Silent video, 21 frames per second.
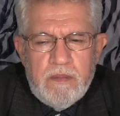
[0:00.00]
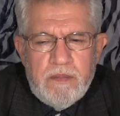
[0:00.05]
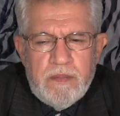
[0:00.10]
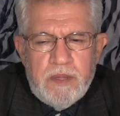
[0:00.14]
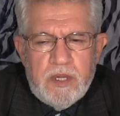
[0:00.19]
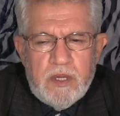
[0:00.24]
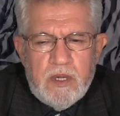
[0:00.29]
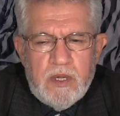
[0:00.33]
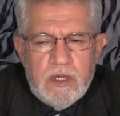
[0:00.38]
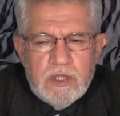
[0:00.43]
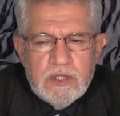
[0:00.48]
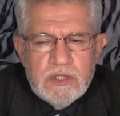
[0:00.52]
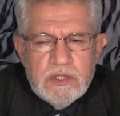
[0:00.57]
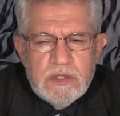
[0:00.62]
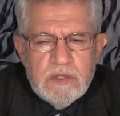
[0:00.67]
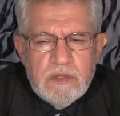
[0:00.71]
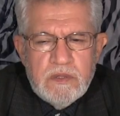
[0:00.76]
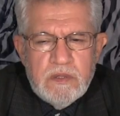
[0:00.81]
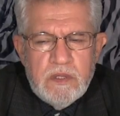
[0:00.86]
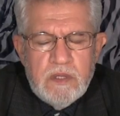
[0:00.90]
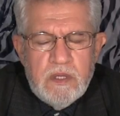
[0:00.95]

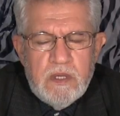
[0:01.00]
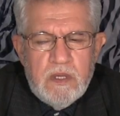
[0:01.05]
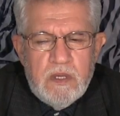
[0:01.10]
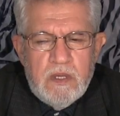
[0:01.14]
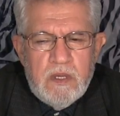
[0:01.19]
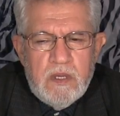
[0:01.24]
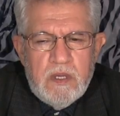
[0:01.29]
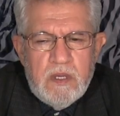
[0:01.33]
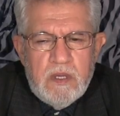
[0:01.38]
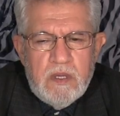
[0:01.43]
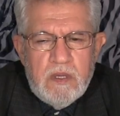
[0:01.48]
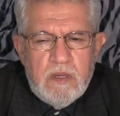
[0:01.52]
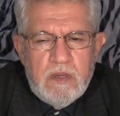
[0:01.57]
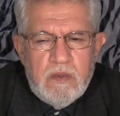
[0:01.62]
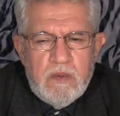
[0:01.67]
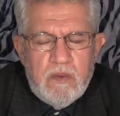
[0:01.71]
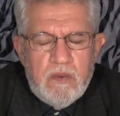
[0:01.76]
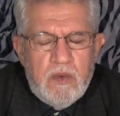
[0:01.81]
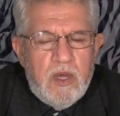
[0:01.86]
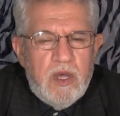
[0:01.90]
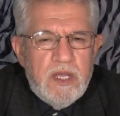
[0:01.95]
because
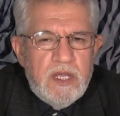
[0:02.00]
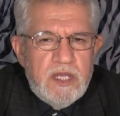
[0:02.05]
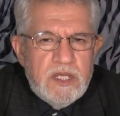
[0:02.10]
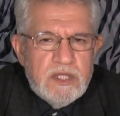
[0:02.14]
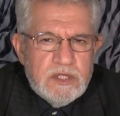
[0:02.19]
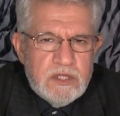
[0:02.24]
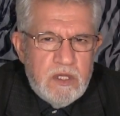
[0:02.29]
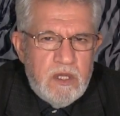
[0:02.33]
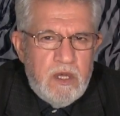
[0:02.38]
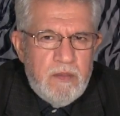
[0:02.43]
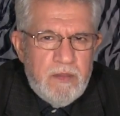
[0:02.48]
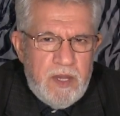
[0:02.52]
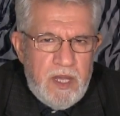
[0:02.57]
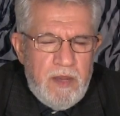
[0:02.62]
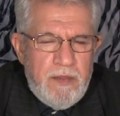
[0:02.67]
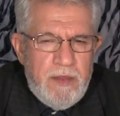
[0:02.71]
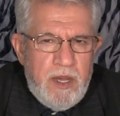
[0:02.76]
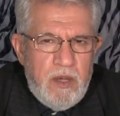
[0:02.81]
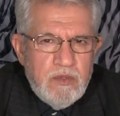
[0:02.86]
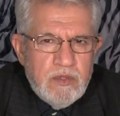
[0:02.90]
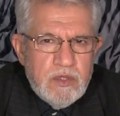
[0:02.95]
why Islam
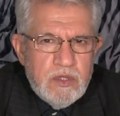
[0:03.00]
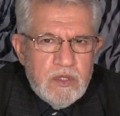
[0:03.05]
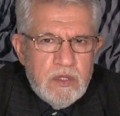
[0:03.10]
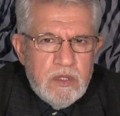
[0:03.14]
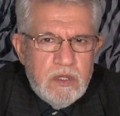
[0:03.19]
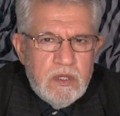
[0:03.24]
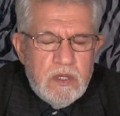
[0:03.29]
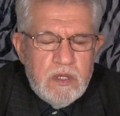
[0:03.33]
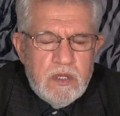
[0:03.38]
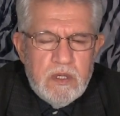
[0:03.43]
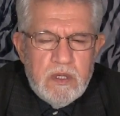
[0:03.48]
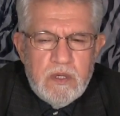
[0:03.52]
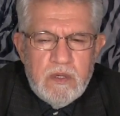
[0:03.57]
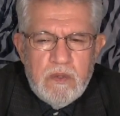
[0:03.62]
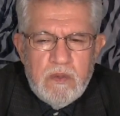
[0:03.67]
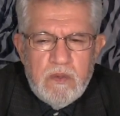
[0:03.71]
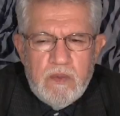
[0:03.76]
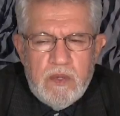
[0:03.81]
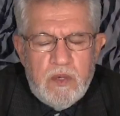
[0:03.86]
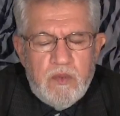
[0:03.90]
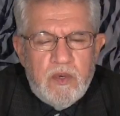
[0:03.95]
come out,
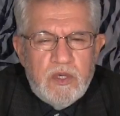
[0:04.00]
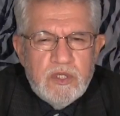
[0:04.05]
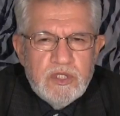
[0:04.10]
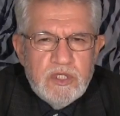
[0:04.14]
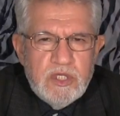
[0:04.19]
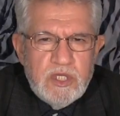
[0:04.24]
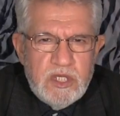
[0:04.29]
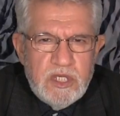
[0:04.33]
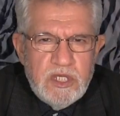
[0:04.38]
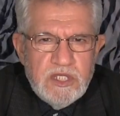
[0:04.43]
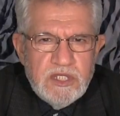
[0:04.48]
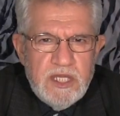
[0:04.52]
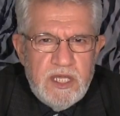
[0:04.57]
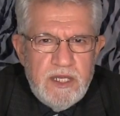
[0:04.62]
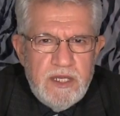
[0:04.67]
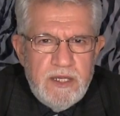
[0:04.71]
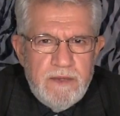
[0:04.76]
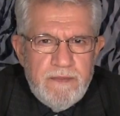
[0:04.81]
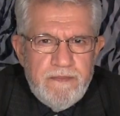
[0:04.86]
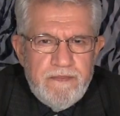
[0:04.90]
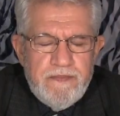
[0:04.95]
what was the
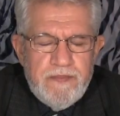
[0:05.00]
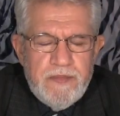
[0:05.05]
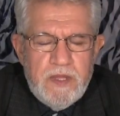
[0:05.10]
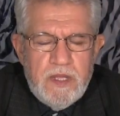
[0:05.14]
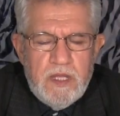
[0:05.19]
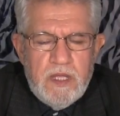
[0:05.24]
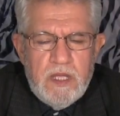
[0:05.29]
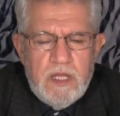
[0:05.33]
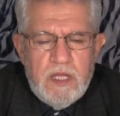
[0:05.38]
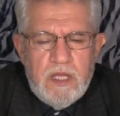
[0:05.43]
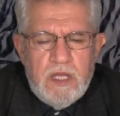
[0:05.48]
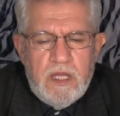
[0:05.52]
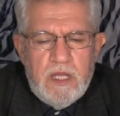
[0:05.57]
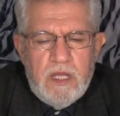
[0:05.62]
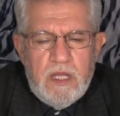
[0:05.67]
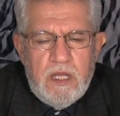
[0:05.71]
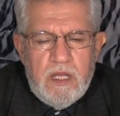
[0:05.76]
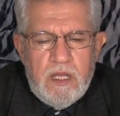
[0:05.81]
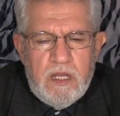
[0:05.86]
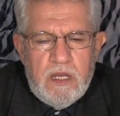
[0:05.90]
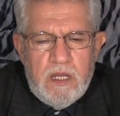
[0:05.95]
reason,
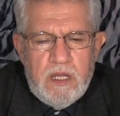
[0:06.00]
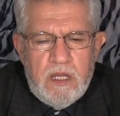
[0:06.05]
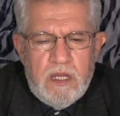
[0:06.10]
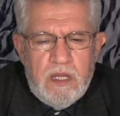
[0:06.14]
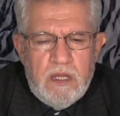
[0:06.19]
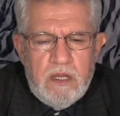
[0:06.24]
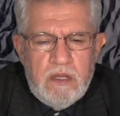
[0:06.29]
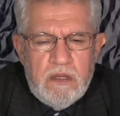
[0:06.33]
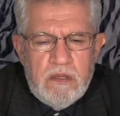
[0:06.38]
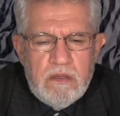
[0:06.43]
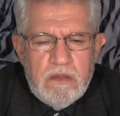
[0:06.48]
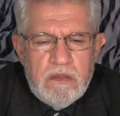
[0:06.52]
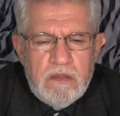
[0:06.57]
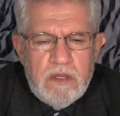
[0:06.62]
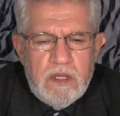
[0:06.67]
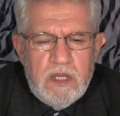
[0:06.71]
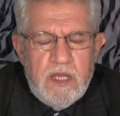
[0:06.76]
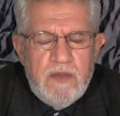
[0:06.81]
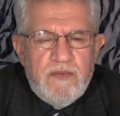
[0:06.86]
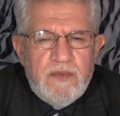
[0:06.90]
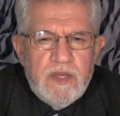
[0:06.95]
and
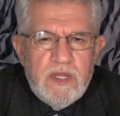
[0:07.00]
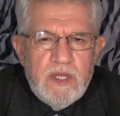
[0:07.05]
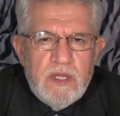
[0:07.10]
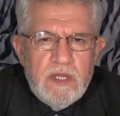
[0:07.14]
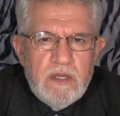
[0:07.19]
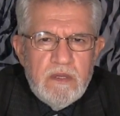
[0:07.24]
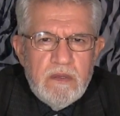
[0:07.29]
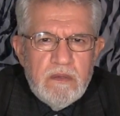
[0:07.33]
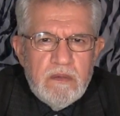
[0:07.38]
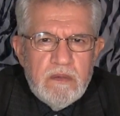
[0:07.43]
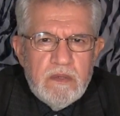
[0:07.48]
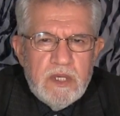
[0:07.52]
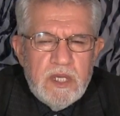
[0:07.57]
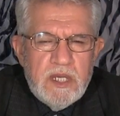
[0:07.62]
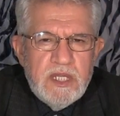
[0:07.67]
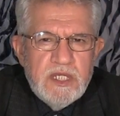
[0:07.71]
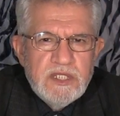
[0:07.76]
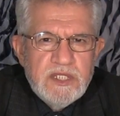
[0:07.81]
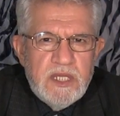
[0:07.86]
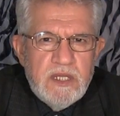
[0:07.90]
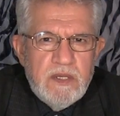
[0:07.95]
every
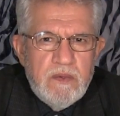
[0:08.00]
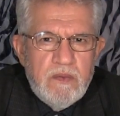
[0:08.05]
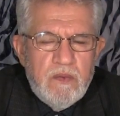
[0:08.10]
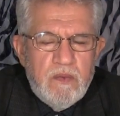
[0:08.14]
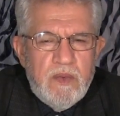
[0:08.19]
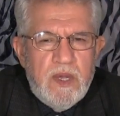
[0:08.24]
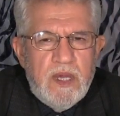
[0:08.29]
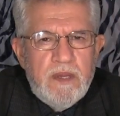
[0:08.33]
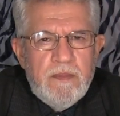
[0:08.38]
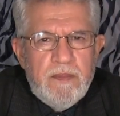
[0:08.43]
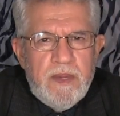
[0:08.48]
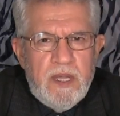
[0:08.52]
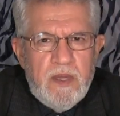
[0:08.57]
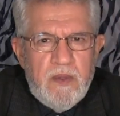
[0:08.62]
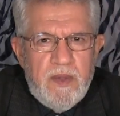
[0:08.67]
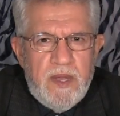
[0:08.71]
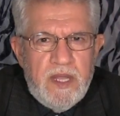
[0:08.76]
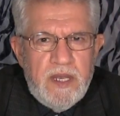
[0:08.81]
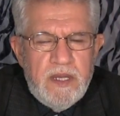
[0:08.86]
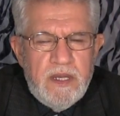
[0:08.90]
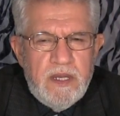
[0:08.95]
religion one by
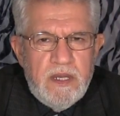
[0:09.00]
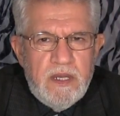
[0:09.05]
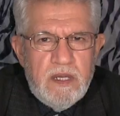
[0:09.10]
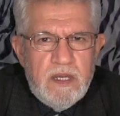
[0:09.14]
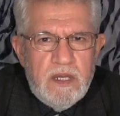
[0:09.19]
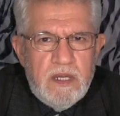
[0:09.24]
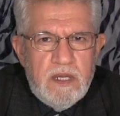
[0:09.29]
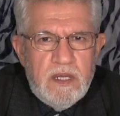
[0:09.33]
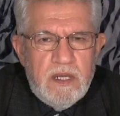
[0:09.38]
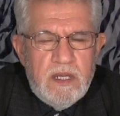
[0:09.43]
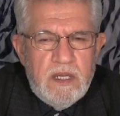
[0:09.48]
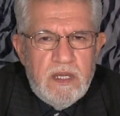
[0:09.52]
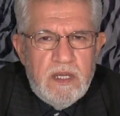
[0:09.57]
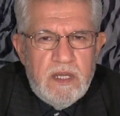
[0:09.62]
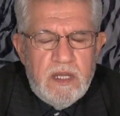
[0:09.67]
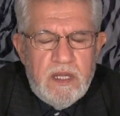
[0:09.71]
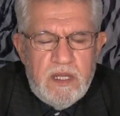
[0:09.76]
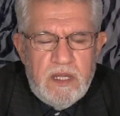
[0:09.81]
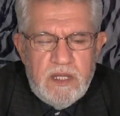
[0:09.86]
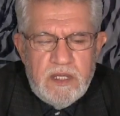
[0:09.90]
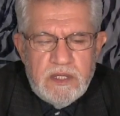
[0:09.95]
one
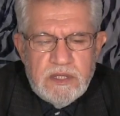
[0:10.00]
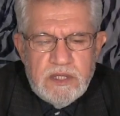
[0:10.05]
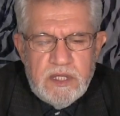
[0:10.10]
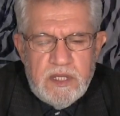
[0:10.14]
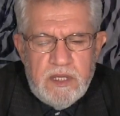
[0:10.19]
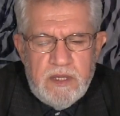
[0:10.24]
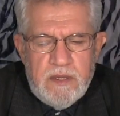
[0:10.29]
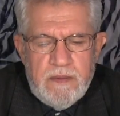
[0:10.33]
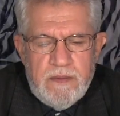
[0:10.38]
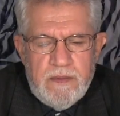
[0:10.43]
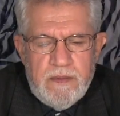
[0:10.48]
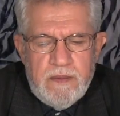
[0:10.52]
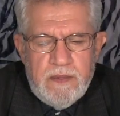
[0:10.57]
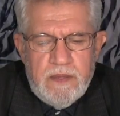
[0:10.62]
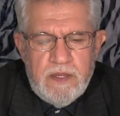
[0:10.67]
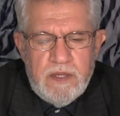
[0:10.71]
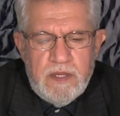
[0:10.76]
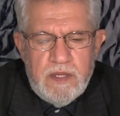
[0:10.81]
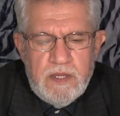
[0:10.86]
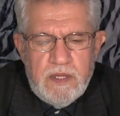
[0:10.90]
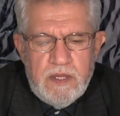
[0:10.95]
is
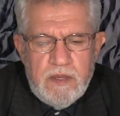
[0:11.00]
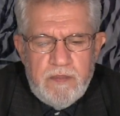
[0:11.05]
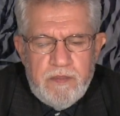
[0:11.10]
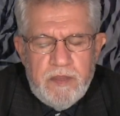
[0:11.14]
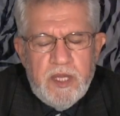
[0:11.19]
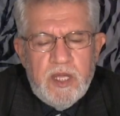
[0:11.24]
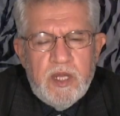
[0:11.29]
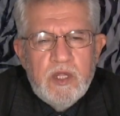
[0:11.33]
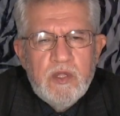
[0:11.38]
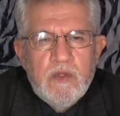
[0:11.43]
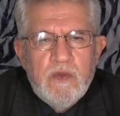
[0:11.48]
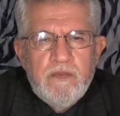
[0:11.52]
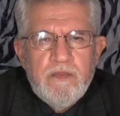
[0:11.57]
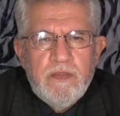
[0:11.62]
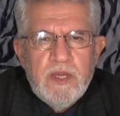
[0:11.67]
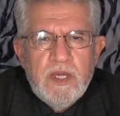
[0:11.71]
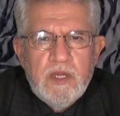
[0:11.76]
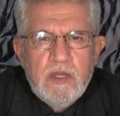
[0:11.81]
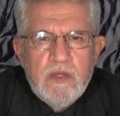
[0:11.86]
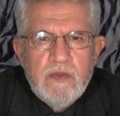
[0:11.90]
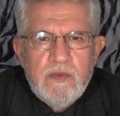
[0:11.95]
in a period
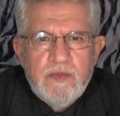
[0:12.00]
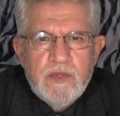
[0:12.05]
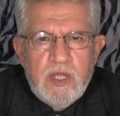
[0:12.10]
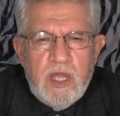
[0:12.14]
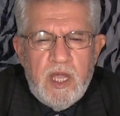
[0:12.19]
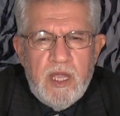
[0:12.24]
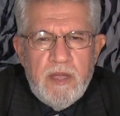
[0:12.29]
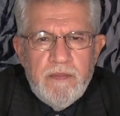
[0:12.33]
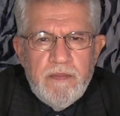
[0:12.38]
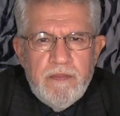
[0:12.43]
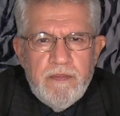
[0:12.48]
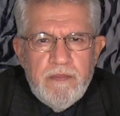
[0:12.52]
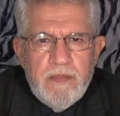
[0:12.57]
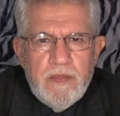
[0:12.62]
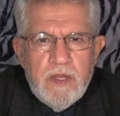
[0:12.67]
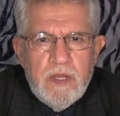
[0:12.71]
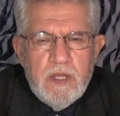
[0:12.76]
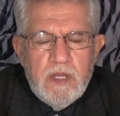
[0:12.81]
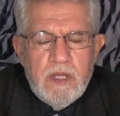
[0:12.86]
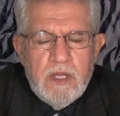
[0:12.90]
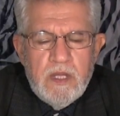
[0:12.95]
of time
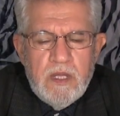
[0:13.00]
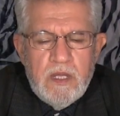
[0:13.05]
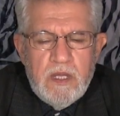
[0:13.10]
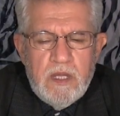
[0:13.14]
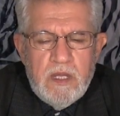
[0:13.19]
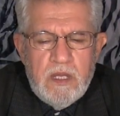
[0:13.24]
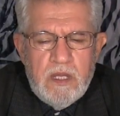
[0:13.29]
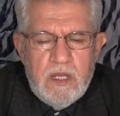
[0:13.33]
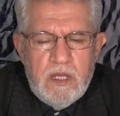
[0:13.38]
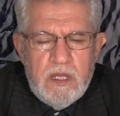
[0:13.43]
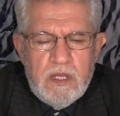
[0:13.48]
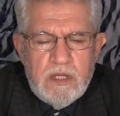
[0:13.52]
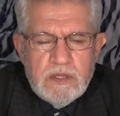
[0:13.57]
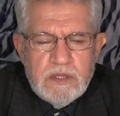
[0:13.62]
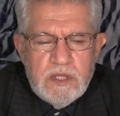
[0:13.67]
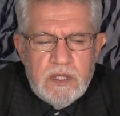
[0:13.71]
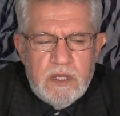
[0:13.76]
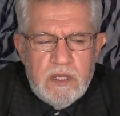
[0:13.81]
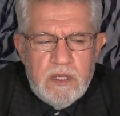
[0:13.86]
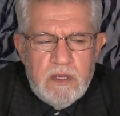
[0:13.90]
is